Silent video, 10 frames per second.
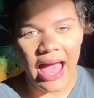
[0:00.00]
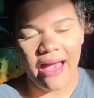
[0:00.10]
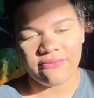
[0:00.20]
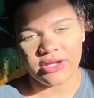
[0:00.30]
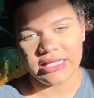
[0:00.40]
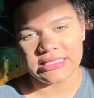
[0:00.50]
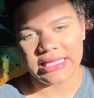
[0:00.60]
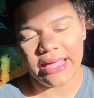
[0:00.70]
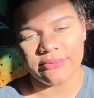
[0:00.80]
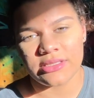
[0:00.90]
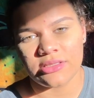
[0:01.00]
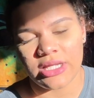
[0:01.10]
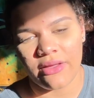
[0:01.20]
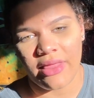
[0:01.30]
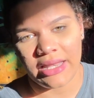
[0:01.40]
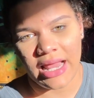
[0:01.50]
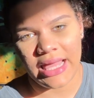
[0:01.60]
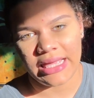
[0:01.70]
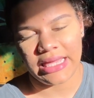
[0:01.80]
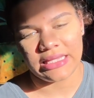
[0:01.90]
After he escaped jail that
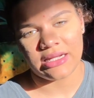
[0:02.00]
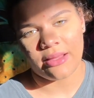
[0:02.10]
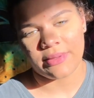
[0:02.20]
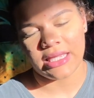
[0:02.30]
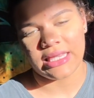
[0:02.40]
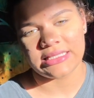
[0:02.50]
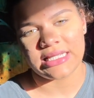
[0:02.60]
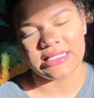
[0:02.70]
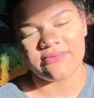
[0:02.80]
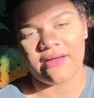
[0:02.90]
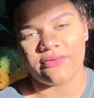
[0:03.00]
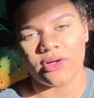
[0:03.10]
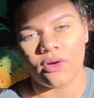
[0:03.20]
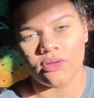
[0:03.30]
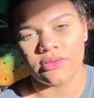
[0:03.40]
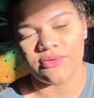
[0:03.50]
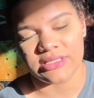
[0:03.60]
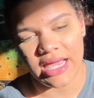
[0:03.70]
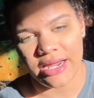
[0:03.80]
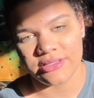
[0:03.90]
night, he ended up killing 65-year-old
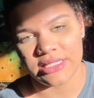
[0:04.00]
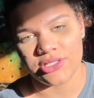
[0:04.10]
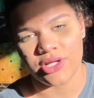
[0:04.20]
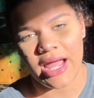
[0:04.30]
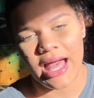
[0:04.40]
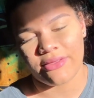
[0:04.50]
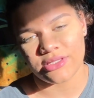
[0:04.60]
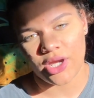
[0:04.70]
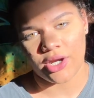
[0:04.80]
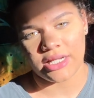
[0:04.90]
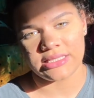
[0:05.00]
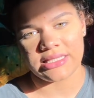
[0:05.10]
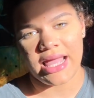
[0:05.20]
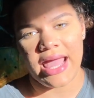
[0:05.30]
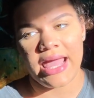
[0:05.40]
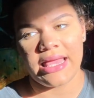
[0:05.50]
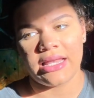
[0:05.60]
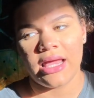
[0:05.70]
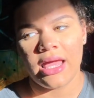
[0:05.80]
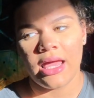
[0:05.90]
retired teacher Alice Curtis, and